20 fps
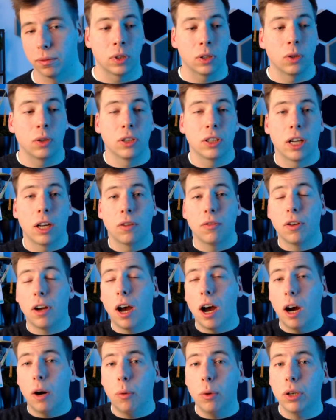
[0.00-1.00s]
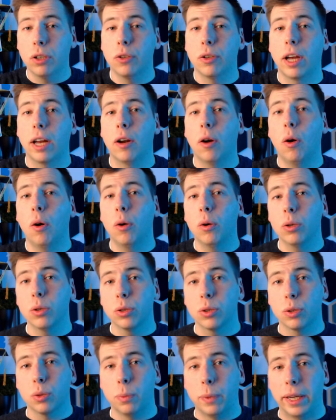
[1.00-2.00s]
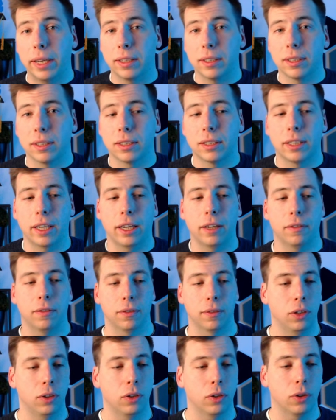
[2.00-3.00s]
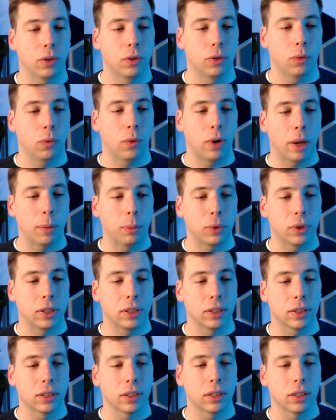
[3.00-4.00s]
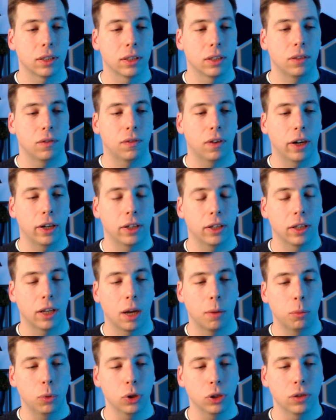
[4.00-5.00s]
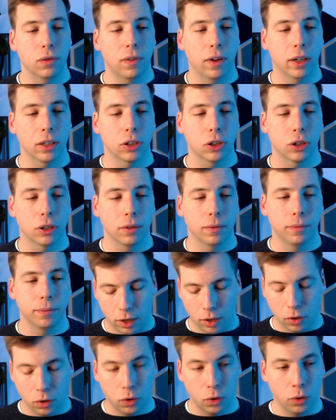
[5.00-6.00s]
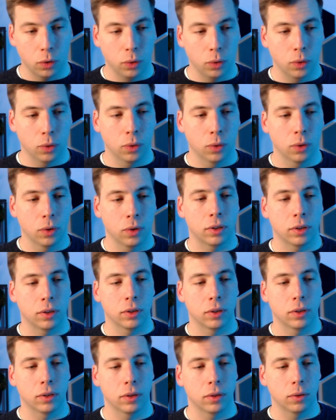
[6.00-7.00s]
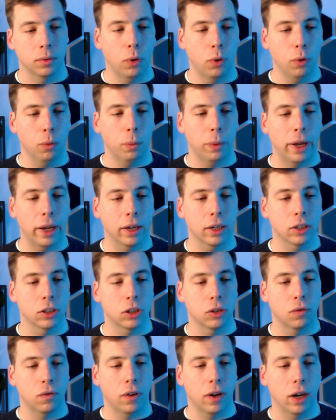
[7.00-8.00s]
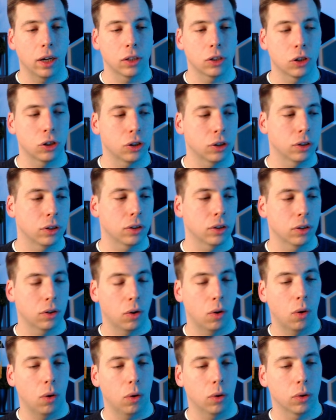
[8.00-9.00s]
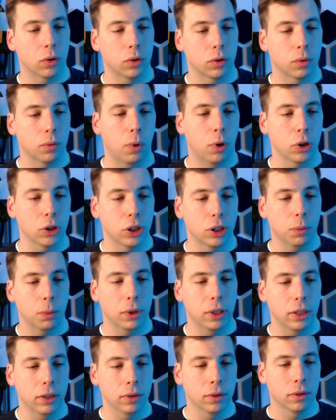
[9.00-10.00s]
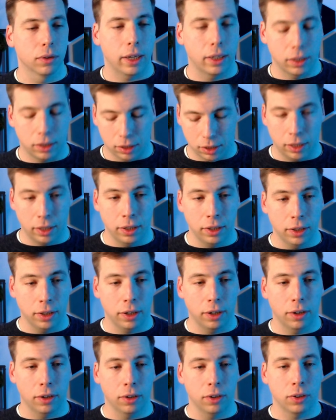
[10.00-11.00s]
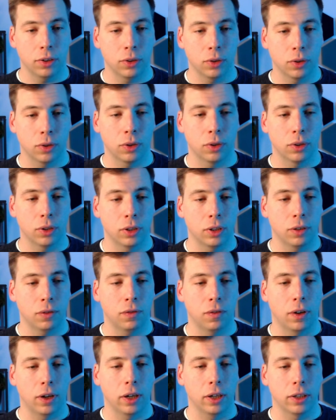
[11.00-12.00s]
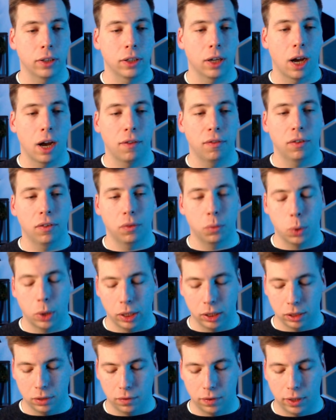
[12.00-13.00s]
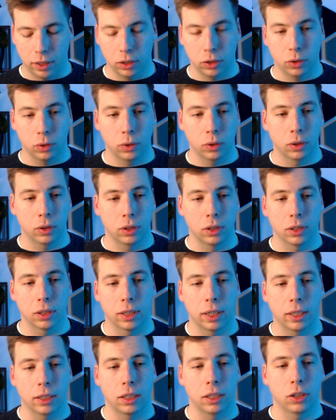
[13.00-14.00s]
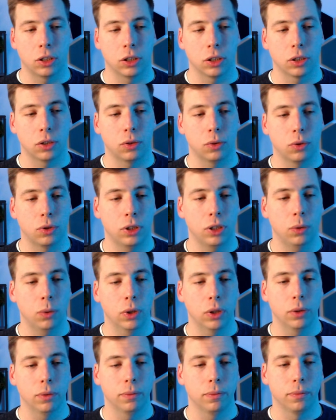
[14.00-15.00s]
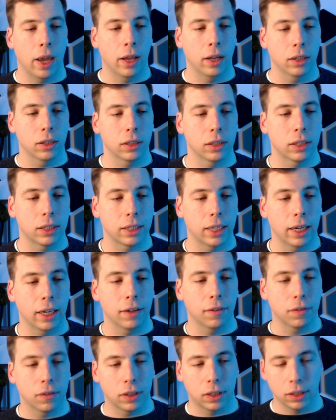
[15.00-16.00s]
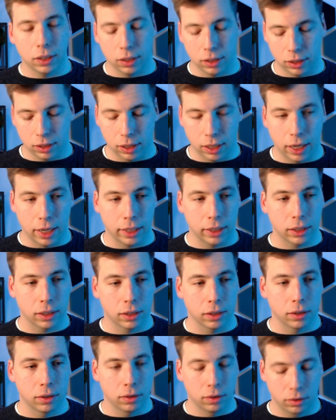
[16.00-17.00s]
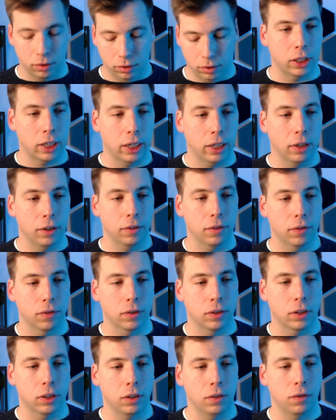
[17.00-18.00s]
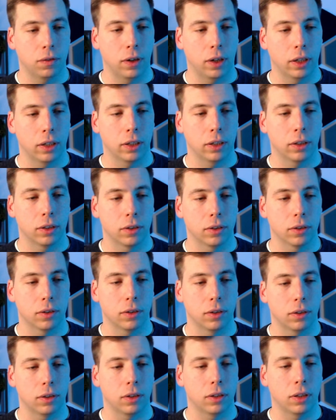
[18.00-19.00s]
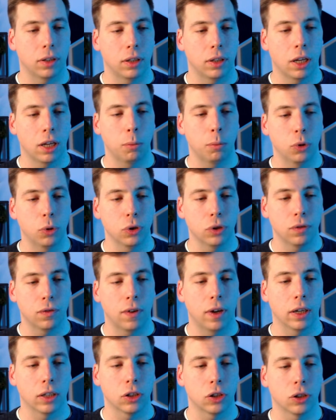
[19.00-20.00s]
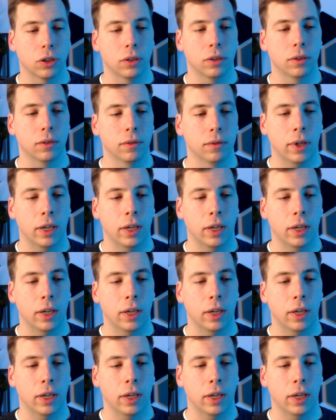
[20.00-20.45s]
So inside of the R word you can also make this safe. You could wrap this divide numbers function into the per package function called possibly, and in there you could define the otherwise value. In this case, let's just do 0 and save this as a save divide numbers function.